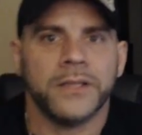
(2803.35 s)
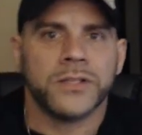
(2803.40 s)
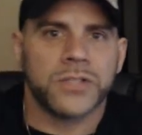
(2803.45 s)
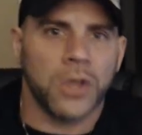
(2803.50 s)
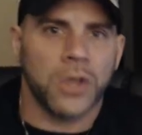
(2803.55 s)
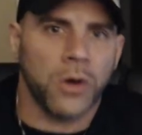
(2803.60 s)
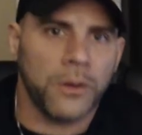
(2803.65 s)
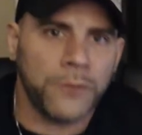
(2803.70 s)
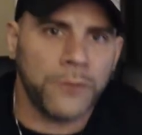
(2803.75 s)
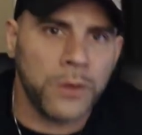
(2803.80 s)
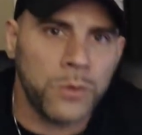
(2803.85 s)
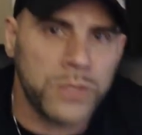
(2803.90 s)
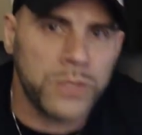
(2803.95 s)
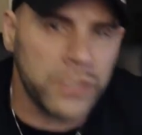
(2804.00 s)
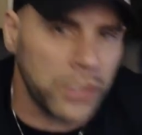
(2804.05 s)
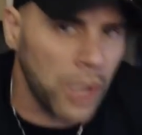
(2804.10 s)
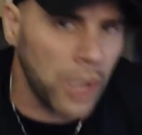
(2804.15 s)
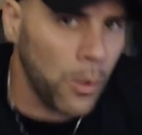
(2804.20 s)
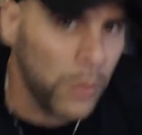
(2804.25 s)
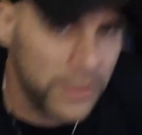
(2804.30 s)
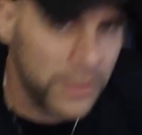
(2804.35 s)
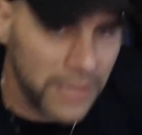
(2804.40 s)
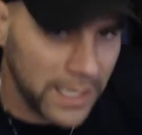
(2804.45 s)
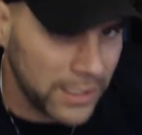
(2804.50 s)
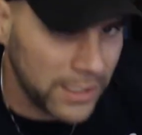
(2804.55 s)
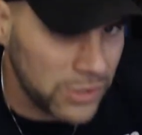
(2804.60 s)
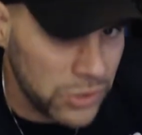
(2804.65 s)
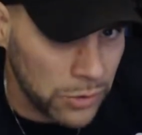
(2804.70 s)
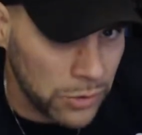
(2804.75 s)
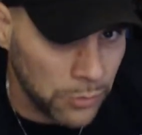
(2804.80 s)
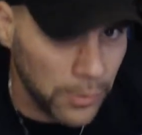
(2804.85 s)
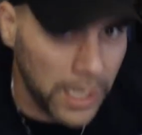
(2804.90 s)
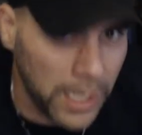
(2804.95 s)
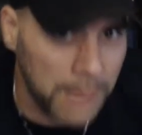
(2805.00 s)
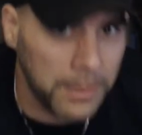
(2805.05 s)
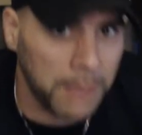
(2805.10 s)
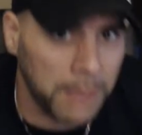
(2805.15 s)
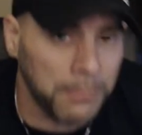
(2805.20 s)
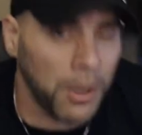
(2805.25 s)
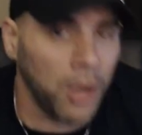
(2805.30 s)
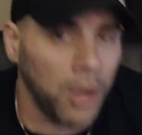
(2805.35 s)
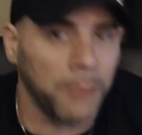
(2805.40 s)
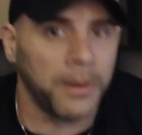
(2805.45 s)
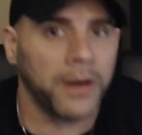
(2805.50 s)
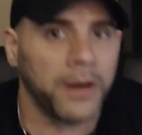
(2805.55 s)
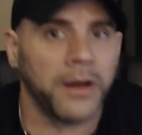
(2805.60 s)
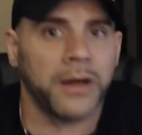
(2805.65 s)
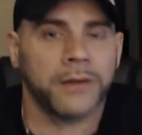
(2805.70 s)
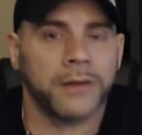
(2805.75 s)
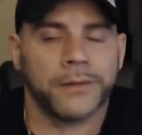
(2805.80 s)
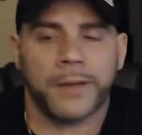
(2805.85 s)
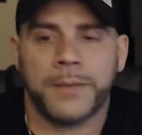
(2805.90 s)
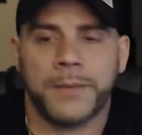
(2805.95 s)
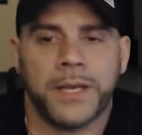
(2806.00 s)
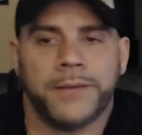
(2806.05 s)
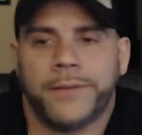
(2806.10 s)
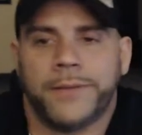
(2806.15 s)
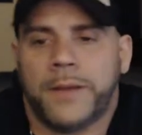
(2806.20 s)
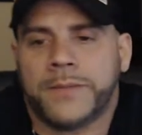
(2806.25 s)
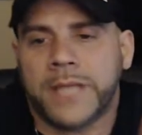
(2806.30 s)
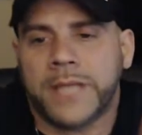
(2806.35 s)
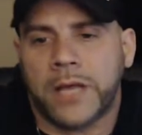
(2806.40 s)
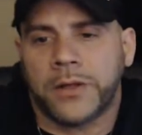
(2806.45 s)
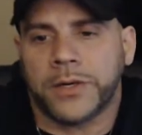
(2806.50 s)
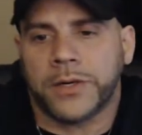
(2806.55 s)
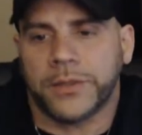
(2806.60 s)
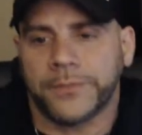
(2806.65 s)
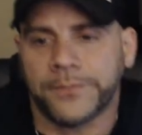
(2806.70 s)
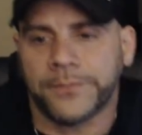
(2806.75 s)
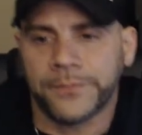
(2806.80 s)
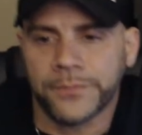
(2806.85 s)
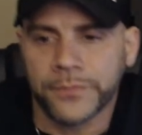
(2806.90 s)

So if you was to go with like a ceramic ball bearing, I mean, I'm telling you,